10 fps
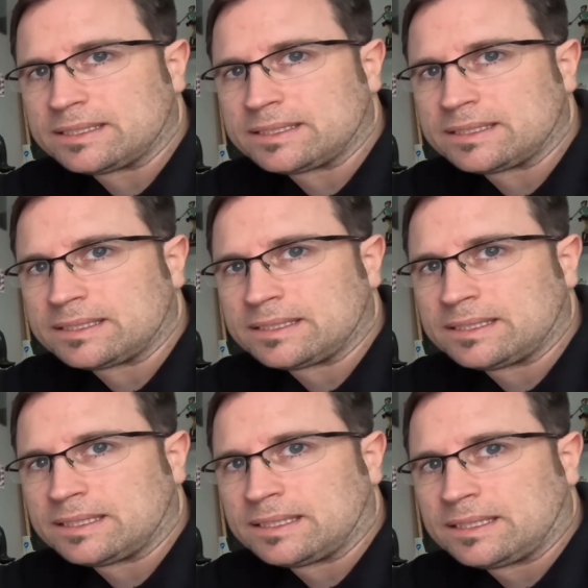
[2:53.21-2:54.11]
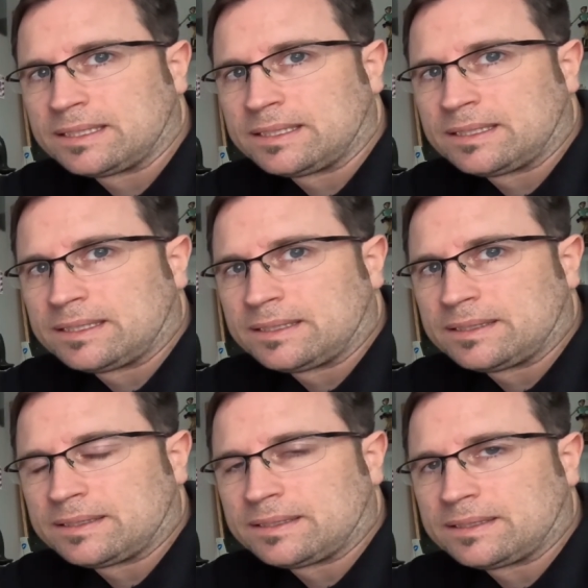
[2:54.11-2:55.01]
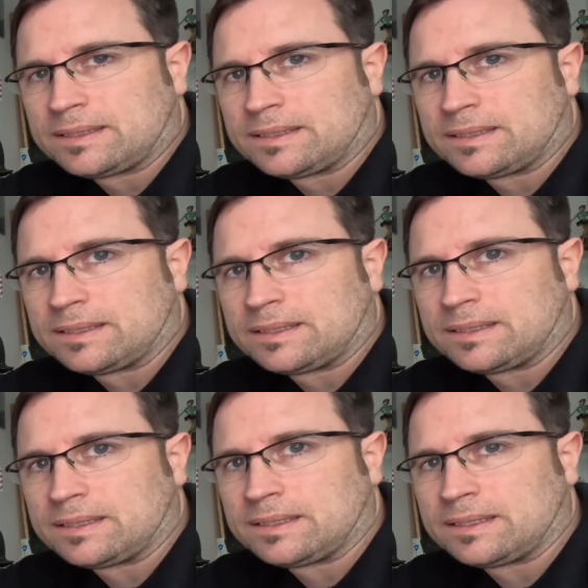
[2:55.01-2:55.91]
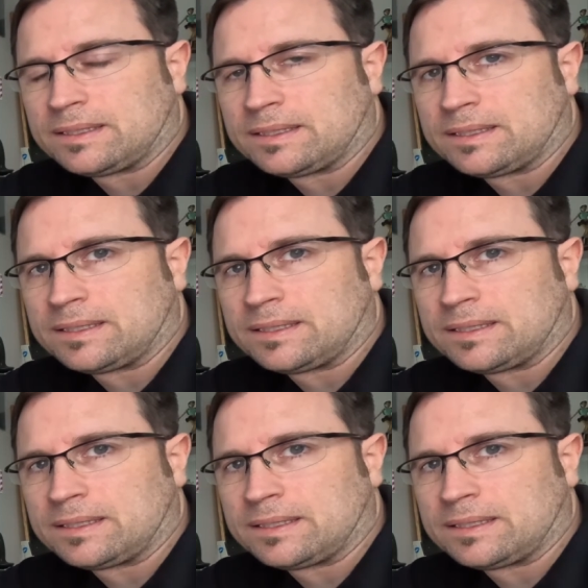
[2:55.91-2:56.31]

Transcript: [no speech]